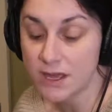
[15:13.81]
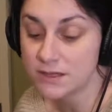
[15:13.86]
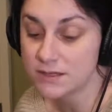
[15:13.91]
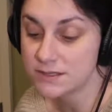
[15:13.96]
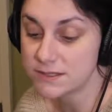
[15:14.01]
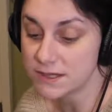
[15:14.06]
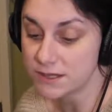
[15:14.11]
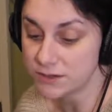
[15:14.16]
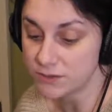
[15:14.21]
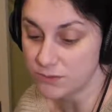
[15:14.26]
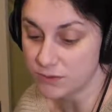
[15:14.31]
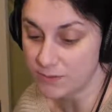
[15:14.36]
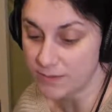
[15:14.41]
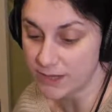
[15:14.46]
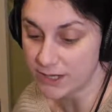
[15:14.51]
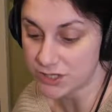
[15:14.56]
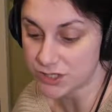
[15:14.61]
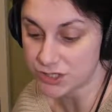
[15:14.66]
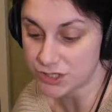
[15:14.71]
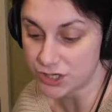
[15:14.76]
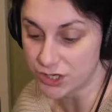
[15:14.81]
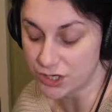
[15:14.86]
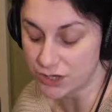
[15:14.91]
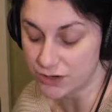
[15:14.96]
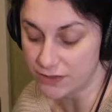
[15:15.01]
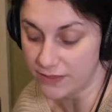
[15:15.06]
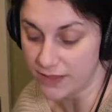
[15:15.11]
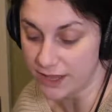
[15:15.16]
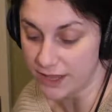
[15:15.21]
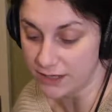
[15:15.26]
So you want to make
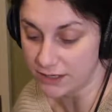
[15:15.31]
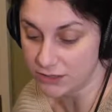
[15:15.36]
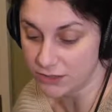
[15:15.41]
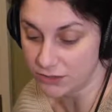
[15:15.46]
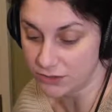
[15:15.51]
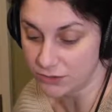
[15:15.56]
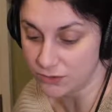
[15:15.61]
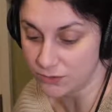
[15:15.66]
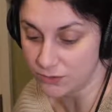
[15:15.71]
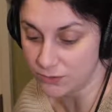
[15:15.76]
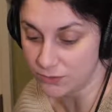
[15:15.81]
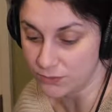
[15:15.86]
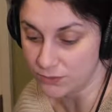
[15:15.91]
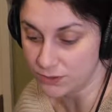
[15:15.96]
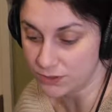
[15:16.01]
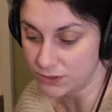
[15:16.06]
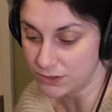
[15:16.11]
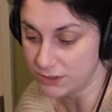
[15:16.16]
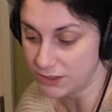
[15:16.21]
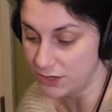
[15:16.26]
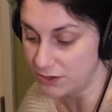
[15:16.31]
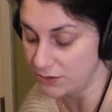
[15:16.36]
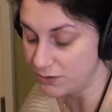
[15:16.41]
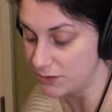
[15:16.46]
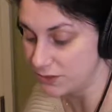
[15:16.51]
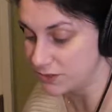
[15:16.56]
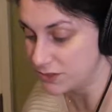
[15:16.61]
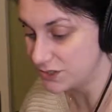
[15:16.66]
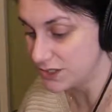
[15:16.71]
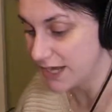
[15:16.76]
sure that you
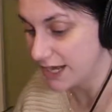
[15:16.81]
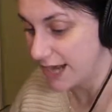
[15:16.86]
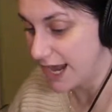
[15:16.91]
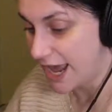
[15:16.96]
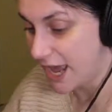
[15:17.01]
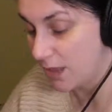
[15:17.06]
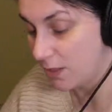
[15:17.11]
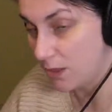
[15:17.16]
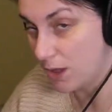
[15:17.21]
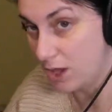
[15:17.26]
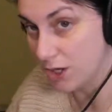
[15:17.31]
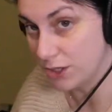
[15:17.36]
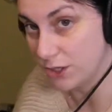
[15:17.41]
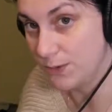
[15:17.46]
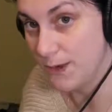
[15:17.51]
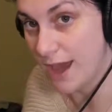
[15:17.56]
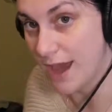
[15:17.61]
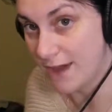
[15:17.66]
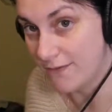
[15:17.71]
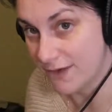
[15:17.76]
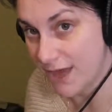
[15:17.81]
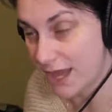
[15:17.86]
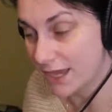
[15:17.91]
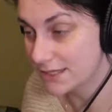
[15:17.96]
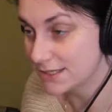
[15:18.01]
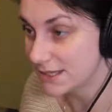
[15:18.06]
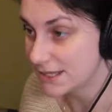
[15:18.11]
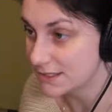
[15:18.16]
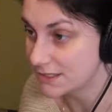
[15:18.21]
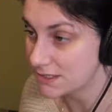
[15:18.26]
understand how long you have
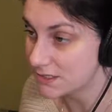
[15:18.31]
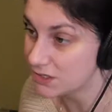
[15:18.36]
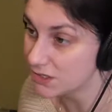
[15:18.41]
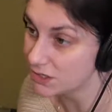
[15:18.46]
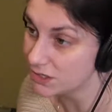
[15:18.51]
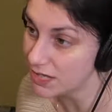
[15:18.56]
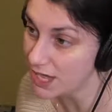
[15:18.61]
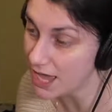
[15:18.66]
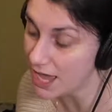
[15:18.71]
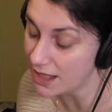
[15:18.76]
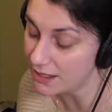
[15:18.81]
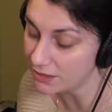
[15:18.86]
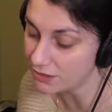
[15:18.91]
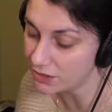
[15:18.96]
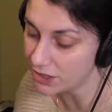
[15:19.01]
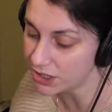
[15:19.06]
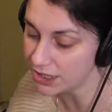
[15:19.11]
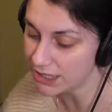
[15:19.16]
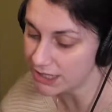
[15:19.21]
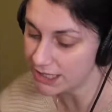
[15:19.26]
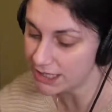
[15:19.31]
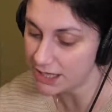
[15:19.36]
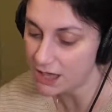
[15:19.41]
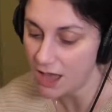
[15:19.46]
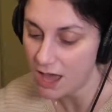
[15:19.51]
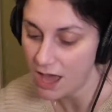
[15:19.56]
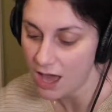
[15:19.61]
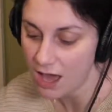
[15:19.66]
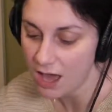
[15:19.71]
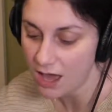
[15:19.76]
access to your gallery.
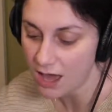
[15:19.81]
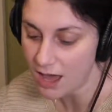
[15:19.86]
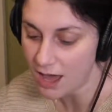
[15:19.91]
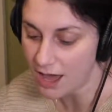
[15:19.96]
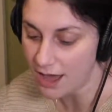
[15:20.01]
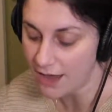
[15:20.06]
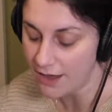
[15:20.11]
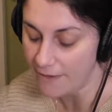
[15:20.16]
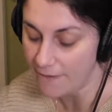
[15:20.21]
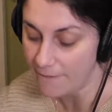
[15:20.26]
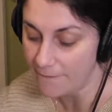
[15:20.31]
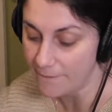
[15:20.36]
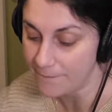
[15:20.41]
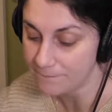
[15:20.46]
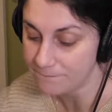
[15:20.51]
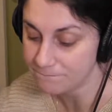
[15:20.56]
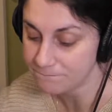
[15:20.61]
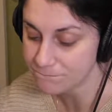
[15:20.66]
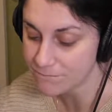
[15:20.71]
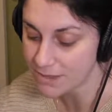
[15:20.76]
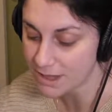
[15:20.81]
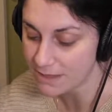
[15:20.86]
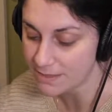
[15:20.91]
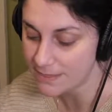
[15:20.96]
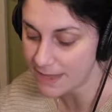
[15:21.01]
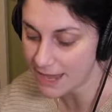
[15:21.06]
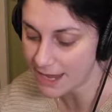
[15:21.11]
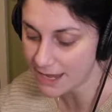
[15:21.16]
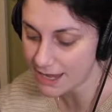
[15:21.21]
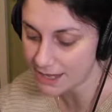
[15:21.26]

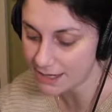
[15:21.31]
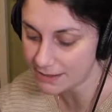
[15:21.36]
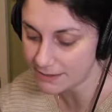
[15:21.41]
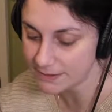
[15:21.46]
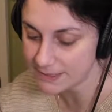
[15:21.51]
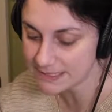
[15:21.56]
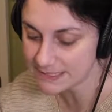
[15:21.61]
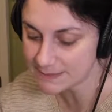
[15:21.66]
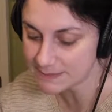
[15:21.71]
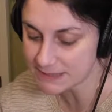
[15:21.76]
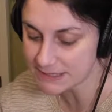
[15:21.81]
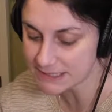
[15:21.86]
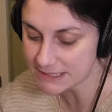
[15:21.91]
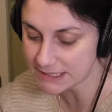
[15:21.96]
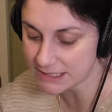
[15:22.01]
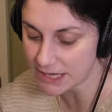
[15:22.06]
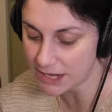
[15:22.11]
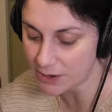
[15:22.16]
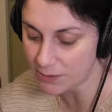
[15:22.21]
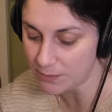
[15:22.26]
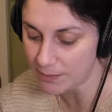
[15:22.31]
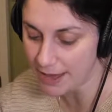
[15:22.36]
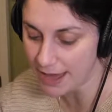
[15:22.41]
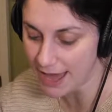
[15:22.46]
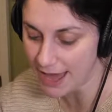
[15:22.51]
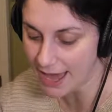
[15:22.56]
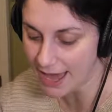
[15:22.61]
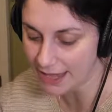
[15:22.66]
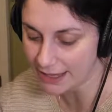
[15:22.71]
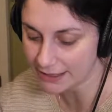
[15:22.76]
That kind of leads me to go
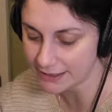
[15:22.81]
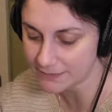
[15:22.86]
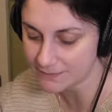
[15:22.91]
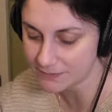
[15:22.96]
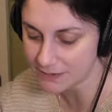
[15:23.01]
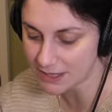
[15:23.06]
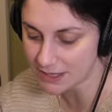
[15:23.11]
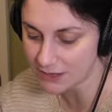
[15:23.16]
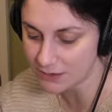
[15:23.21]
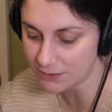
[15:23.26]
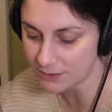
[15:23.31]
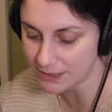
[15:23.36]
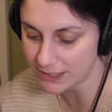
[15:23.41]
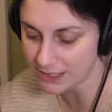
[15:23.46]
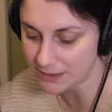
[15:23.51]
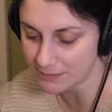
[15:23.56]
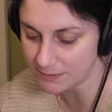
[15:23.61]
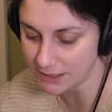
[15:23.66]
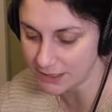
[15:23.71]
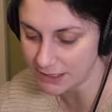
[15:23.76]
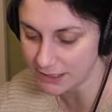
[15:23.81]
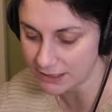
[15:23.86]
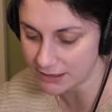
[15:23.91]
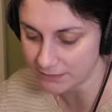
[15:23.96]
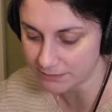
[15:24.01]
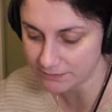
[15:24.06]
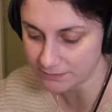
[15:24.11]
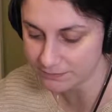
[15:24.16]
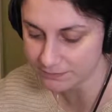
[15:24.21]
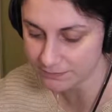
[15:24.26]
back. I know we keep
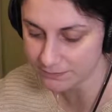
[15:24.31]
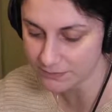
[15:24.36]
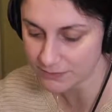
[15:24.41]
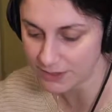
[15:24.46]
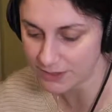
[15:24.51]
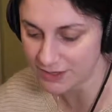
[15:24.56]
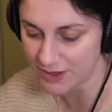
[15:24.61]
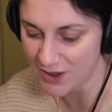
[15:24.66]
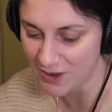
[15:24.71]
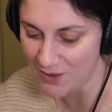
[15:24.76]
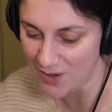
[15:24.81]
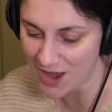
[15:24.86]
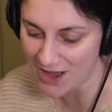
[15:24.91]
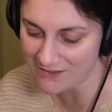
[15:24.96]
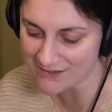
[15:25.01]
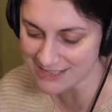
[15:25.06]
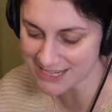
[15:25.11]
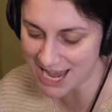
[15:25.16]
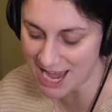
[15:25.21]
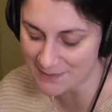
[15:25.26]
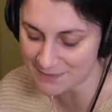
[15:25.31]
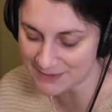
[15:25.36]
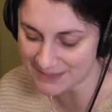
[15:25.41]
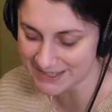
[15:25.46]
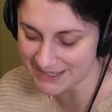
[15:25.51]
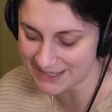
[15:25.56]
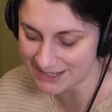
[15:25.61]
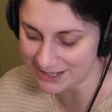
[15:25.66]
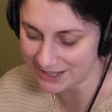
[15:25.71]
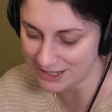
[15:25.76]
getting off
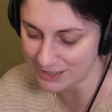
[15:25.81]
topic here.